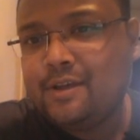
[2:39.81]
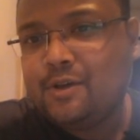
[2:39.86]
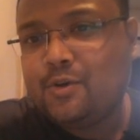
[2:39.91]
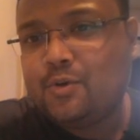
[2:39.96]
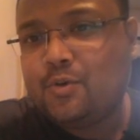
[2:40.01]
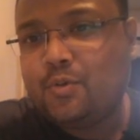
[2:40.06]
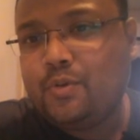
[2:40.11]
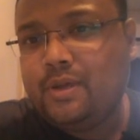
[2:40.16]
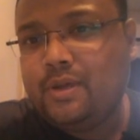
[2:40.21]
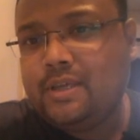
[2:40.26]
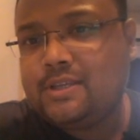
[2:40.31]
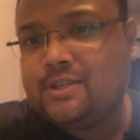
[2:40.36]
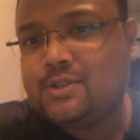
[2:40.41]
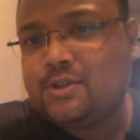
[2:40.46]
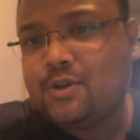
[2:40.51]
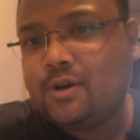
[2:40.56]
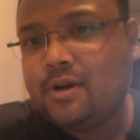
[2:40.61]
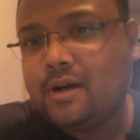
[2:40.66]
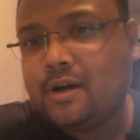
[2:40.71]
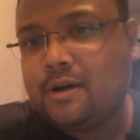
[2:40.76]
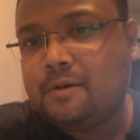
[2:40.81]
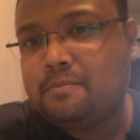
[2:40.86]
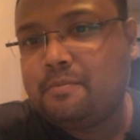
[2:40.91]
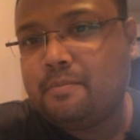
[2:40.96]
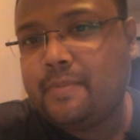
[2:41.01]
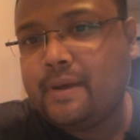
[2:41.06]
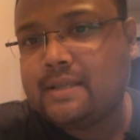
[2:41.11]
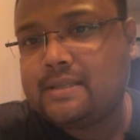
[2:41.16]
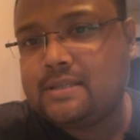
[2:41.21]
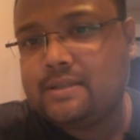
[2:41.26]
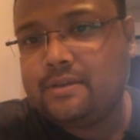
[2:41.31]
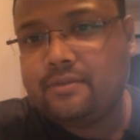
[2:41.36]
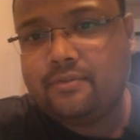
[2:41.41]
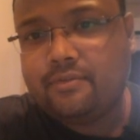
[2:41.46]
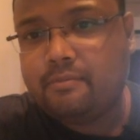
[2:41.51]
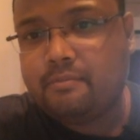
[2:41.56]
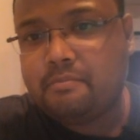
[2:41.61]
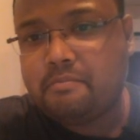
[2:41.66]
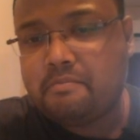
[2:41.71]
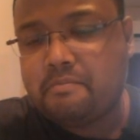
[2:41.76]
we saw a
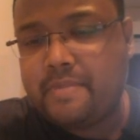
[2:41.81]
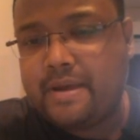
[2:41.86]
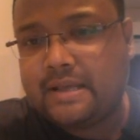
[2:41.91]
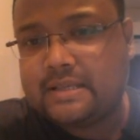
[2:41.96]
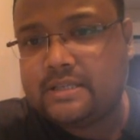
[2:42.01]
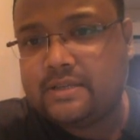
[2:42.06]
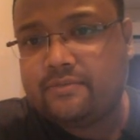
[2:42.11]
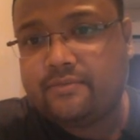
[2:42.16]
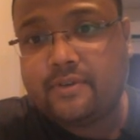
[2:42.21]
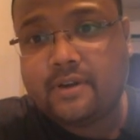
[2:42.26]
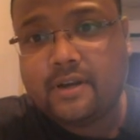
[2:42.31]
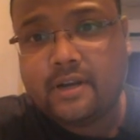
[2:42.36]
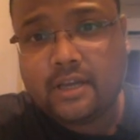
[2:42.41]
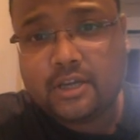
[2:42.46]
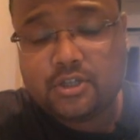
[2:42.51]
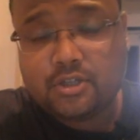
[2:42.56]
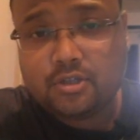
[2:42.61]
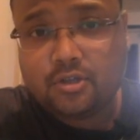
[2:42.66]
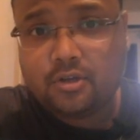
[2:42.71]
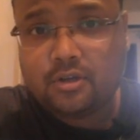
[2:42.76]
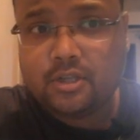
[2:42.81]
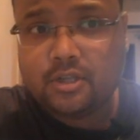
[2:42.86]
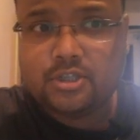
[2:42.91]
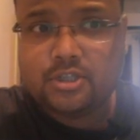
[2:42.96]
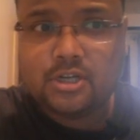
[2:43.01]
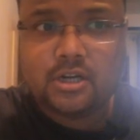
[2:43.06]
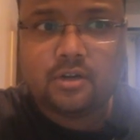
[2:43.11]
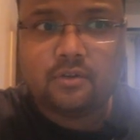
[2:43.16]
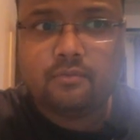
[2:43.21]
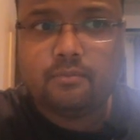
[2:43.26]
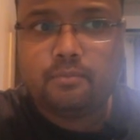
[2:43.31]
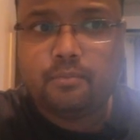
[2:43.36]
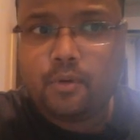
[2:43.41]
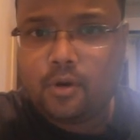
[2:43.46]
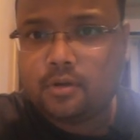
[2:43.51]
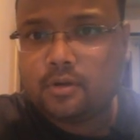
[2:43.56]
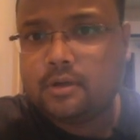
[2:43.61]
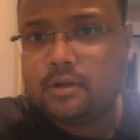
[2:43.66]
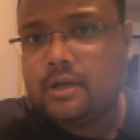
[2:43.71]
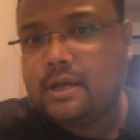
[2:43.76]
massive correction on the chart of
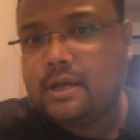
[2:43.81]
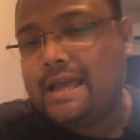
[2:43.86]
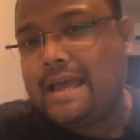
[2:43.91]
bond.